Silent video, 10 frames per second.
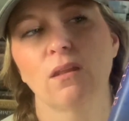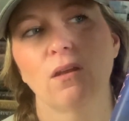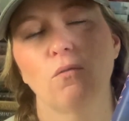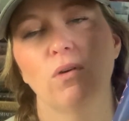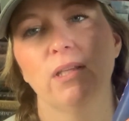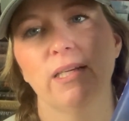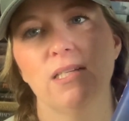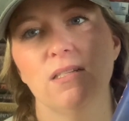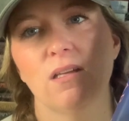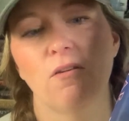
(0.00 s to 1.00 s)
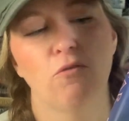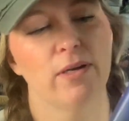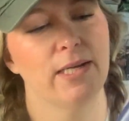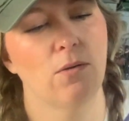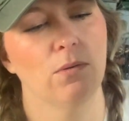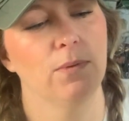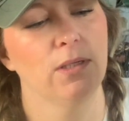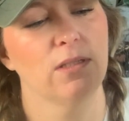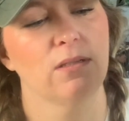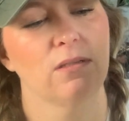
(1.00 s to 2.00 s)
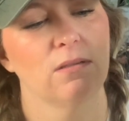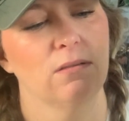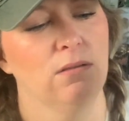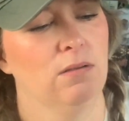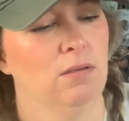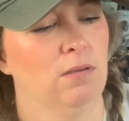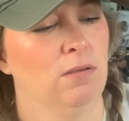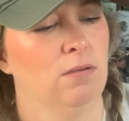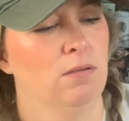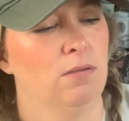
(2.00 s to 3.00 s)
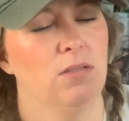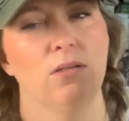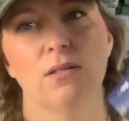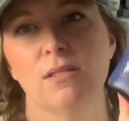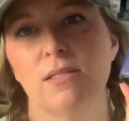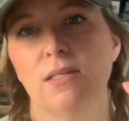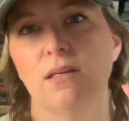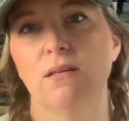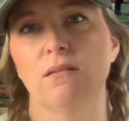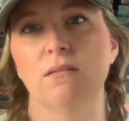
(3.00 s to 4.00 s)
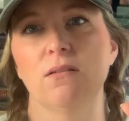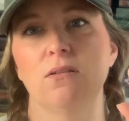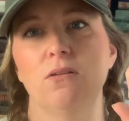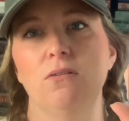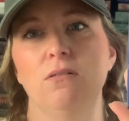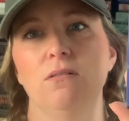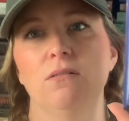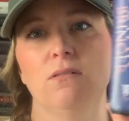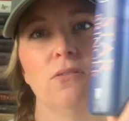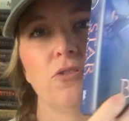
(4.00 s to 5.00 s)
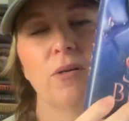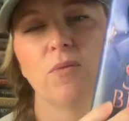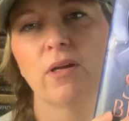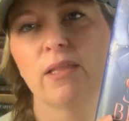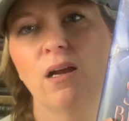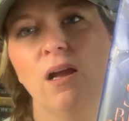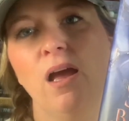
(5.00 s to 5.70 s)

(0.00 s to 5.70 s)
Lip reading: release of Red Tower Books. So you can see the little trademark there.